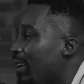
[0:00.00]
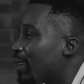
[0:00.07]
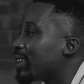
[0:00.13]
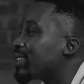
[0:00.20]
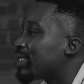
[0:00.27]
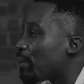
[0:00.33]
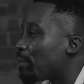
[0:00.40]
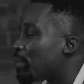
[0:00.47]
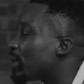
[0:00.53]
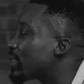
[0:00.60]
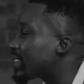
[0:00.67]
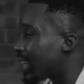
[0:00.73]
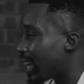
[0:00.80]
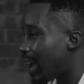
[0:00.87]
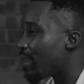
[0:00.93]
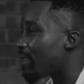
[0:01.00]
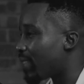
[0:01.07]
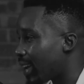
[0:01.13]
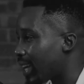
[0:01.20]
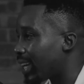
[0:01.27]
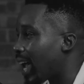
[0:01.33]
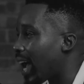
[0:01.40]
because the books that I
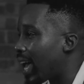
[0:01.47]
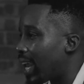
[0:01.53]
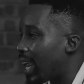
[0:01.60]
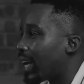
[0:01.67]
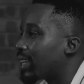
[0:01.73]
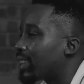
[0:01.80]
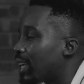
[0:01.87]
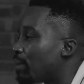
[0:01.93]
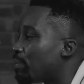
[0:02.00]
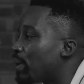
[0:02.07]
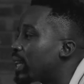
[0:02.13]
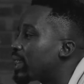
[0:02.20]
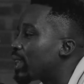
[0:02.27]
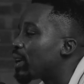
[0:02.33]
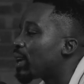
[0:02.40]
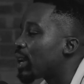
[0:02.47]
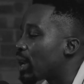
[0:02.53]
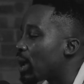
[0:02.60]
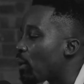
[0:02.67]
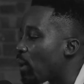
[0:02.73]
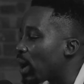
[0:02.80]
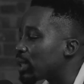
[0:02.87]
read, I like that. But then
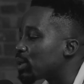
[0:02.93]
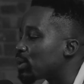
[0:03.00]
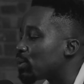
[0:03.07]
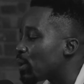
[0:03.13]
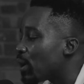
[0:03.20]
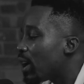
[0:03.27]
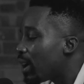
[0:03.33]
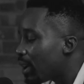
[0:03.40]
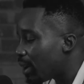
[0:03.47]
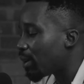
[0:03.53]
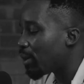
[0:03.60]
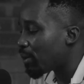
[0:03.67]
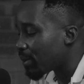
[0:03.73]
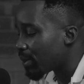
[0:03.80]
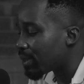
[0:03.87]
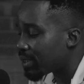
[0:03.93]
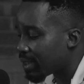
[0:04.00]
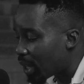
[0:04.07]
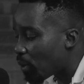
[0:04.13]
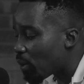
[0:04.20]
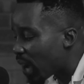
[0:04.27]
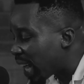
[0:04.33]
they want to,
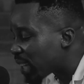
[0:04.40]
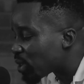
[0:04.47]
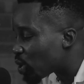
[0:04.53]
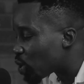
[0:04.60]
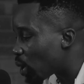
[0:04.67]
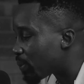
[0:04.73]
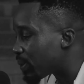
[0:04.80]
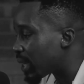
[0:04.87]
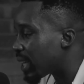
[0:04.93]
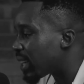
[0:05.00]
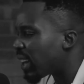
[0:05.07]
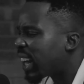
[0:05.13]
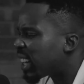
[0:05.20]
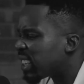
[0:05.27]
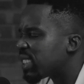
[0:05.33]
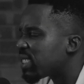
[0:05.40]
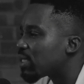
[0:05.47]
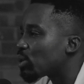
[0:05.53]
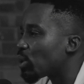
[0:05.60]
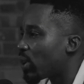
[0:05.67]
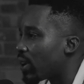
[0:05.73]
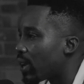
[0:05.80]
they would like to chop certain that this
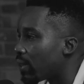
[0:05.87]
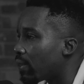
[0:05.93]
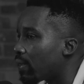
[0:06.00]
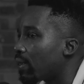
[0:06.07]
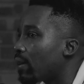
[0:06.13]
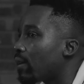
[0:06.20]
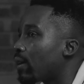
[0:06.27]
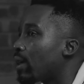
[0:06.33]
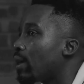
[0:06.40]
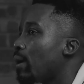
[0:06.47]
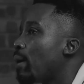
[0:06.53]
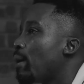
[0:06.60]
is not necessary.